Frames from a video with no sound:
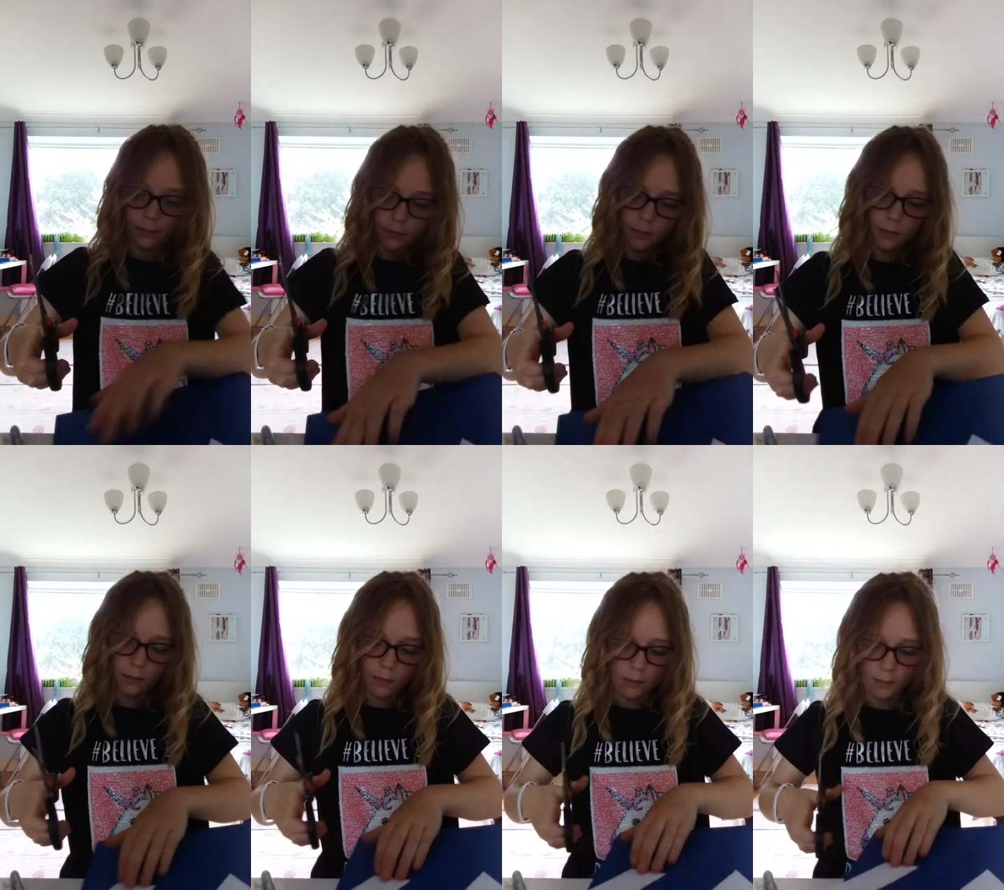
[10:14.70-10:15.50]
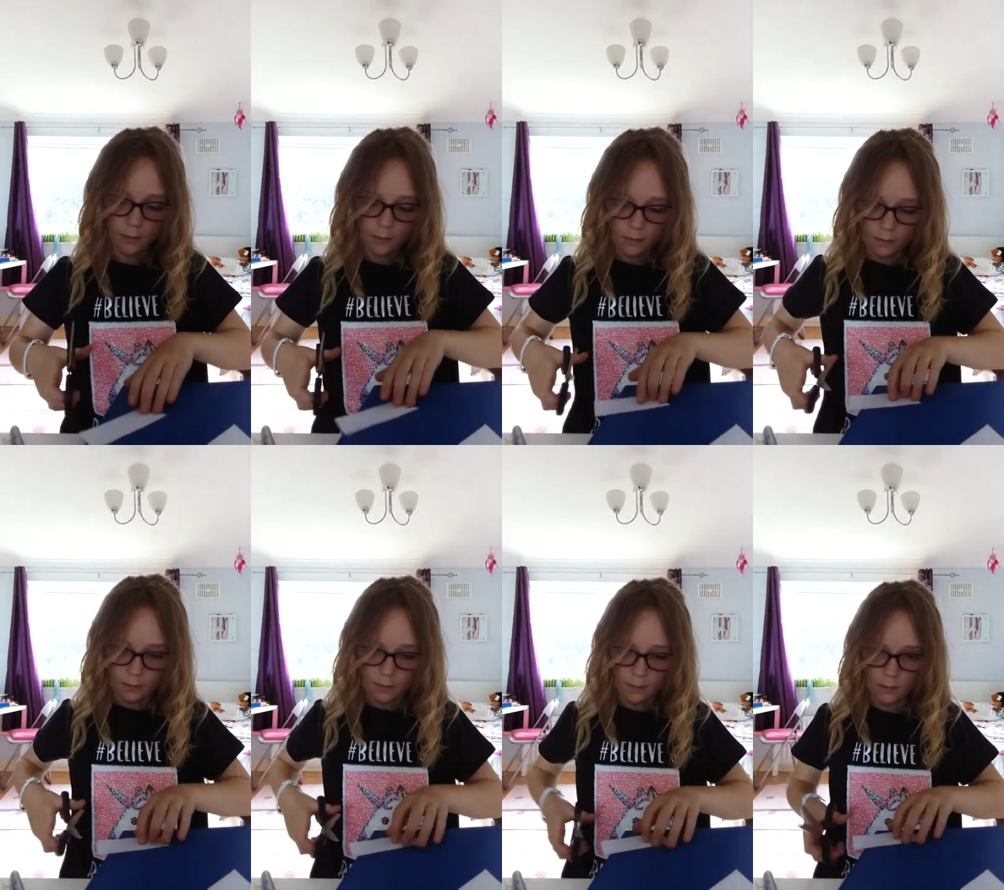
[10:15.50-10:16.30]

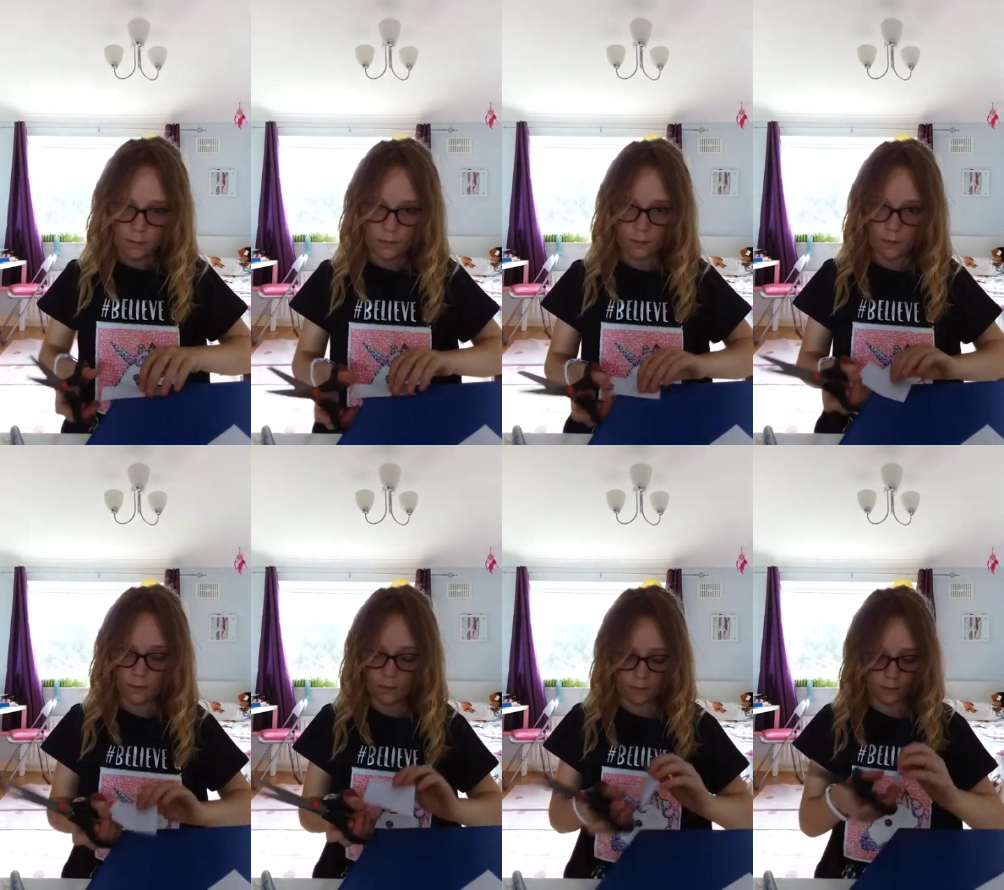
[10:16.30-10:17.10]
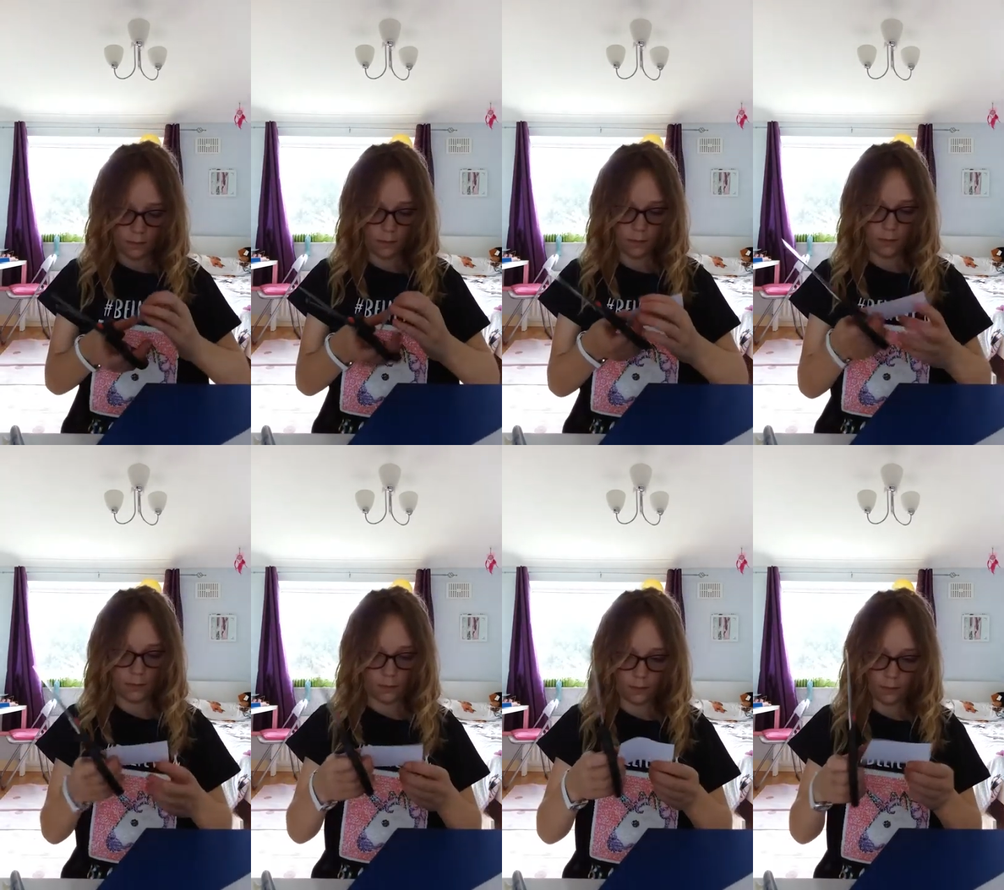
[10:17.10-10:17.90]

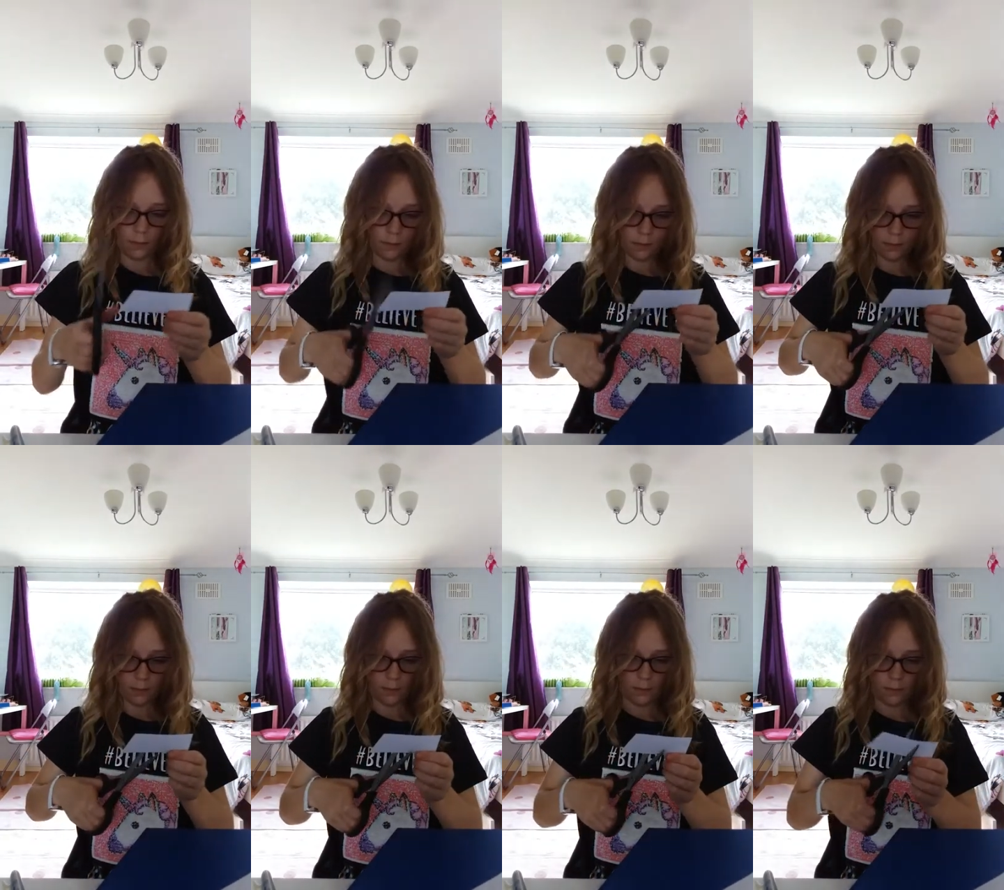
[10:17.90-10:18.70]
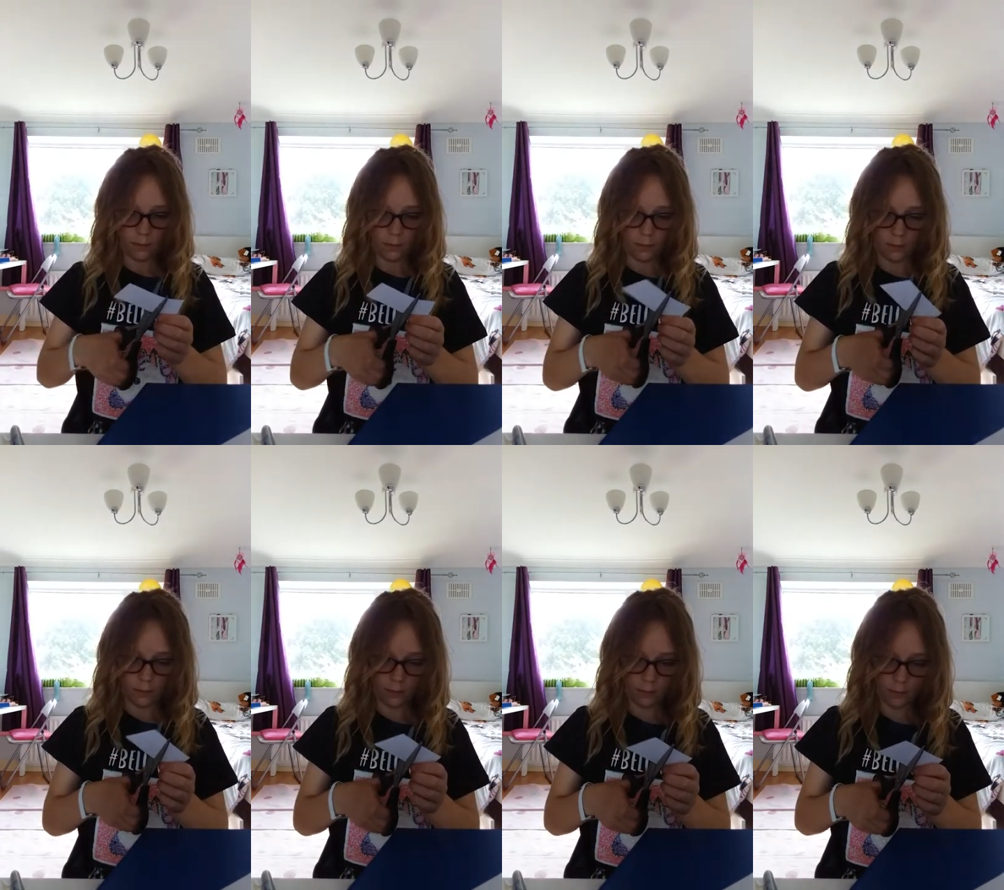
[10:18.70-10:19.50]

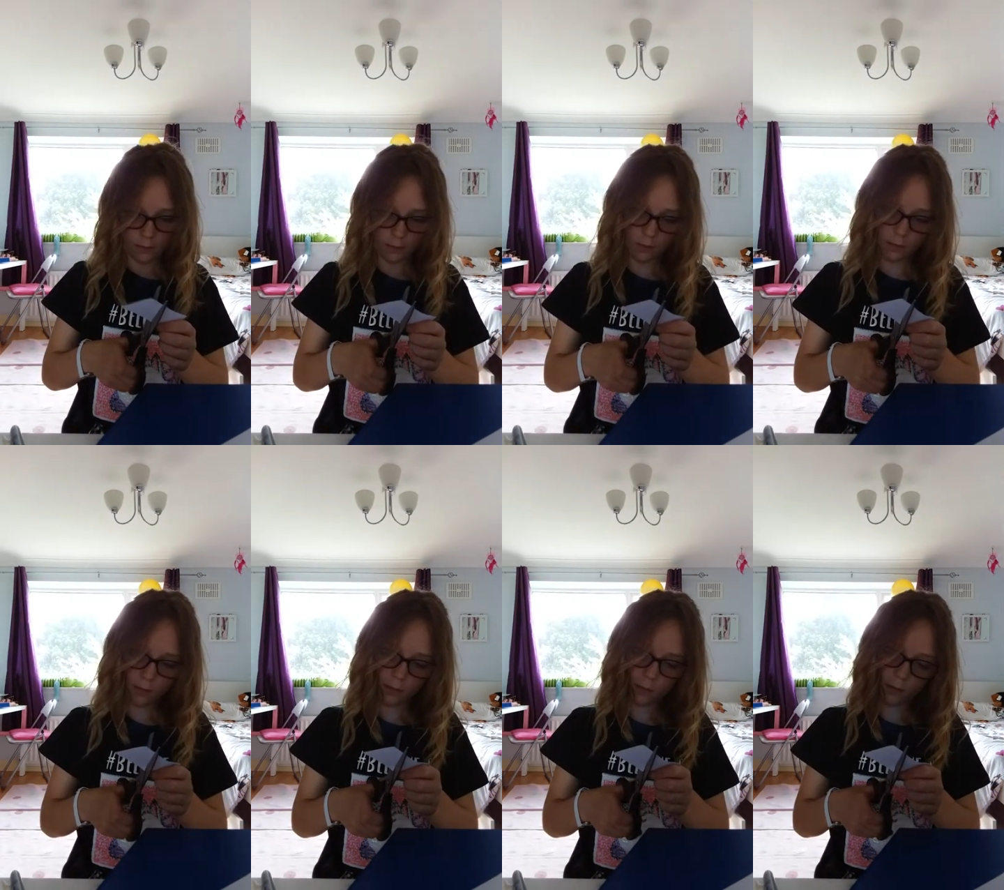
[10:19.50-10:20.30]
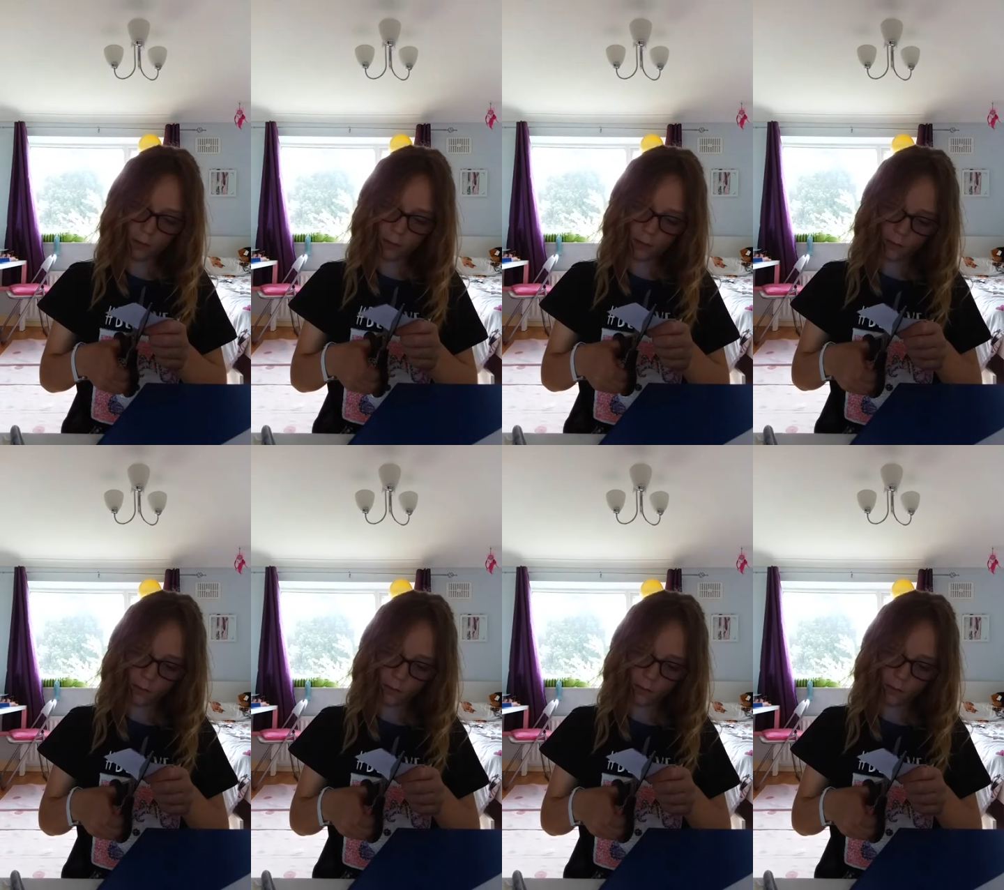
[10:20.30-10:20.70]
No one is speaking in this clip.